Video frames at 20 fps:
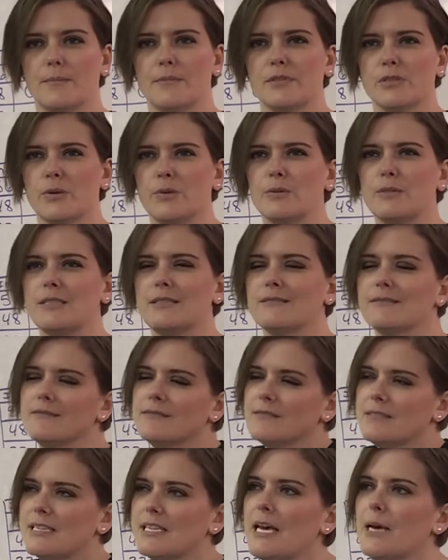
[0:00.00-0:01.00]
So,
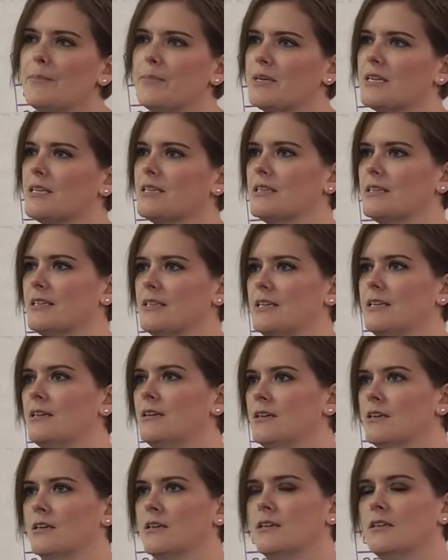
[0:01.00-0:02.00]

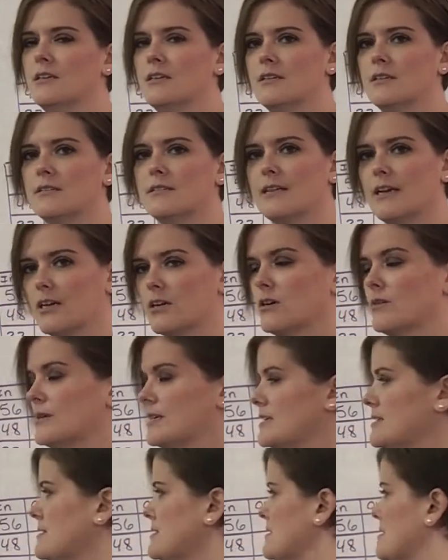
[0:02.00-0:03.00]
typically, not
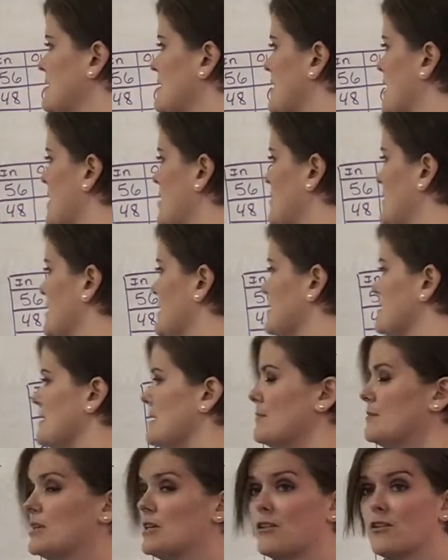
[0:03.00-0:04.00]
always, that means
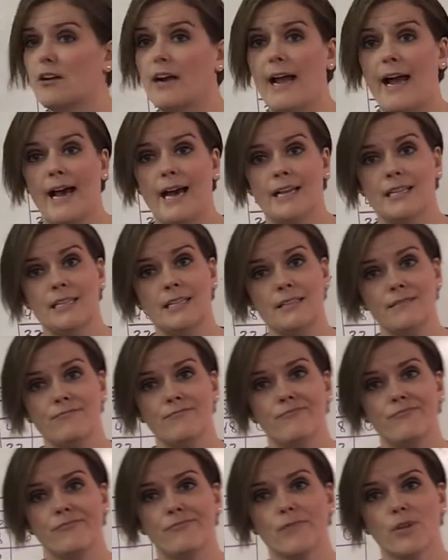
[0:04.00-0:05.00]
I'm either adding
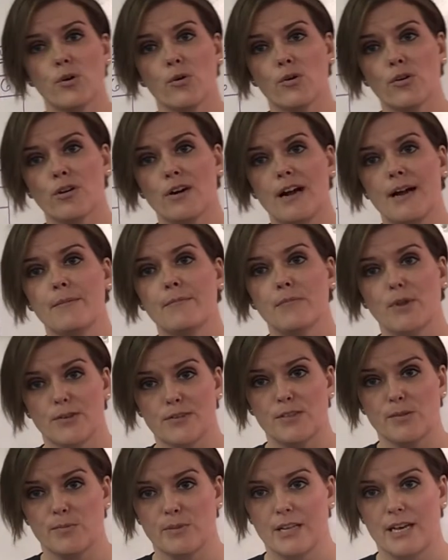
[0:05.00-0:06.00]
or I'm
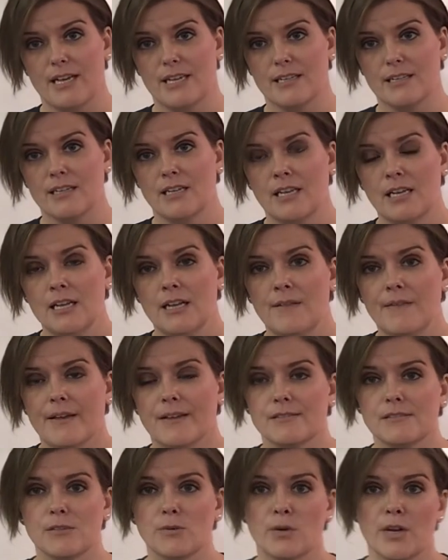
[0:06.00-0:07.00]
multiplying.
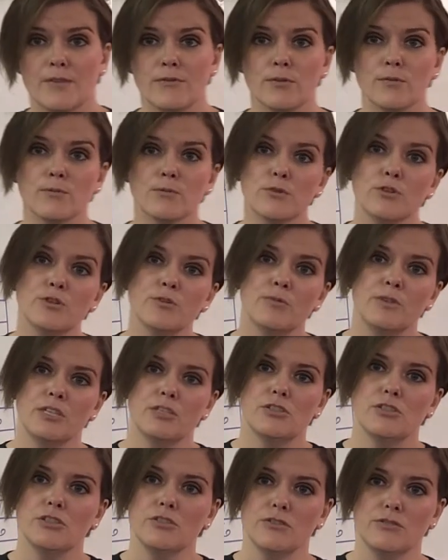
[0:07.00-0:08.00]
And so, whatever rule we
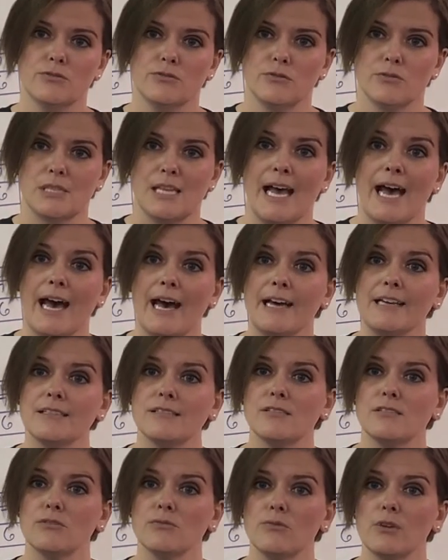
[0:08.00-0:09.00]
choose has
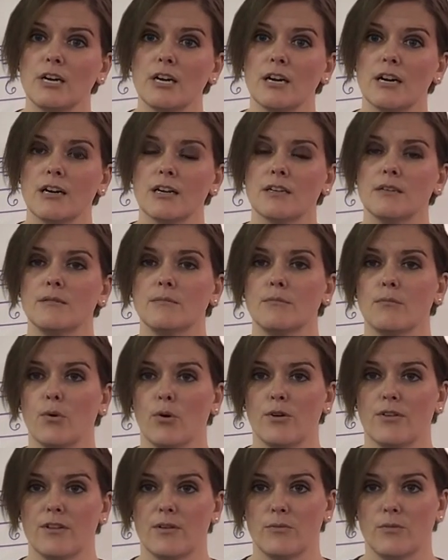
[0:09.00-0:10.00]
to work
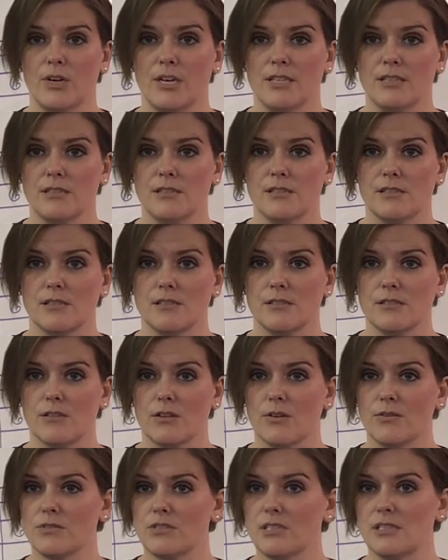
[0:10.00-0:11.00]
more than once. So,
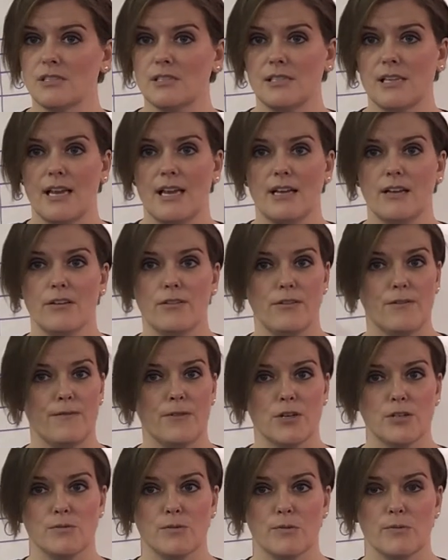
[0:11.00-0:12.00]
don't just say, oh, the
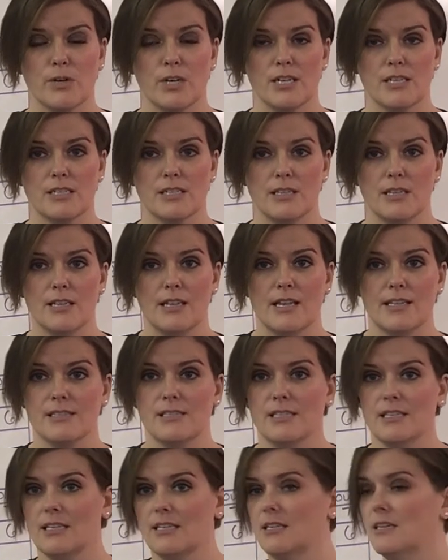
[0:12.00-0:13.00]
first one works and then that's
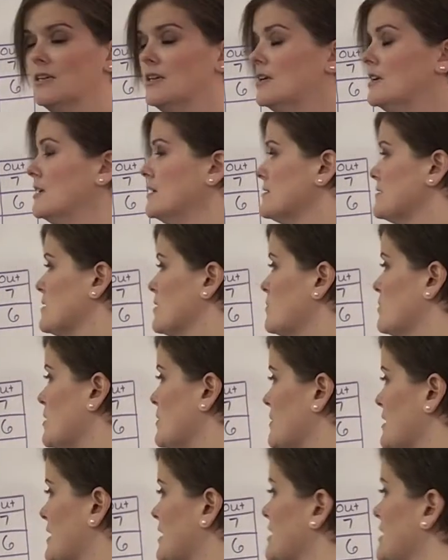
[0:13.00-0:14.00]
it. So, what
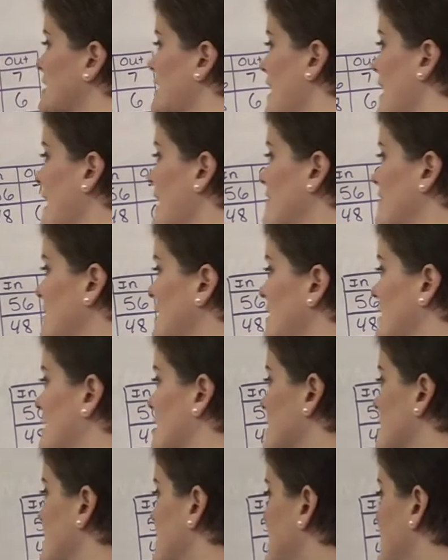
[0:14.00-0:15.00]
we could have
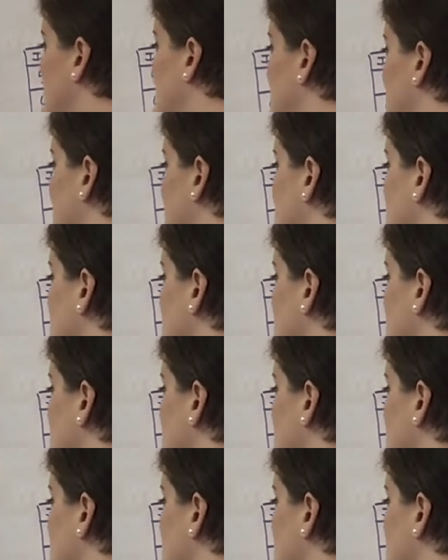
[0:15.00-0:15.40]
here is